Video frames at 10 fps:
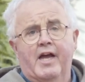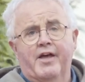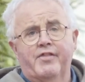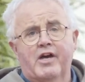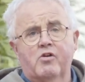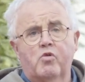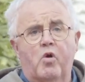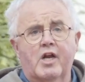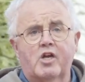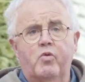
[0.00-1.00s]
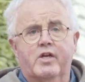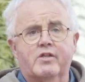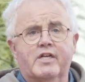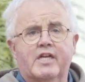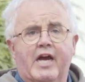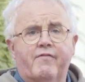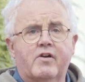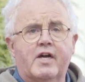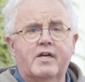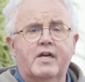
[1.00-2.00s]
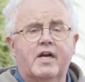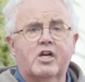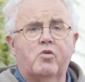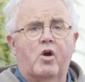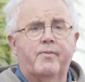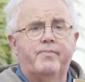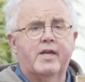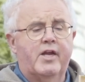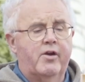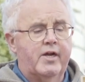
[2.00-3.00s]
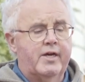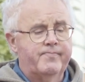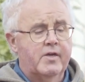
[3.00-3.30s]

and they'll quite quickly cover quite a big area.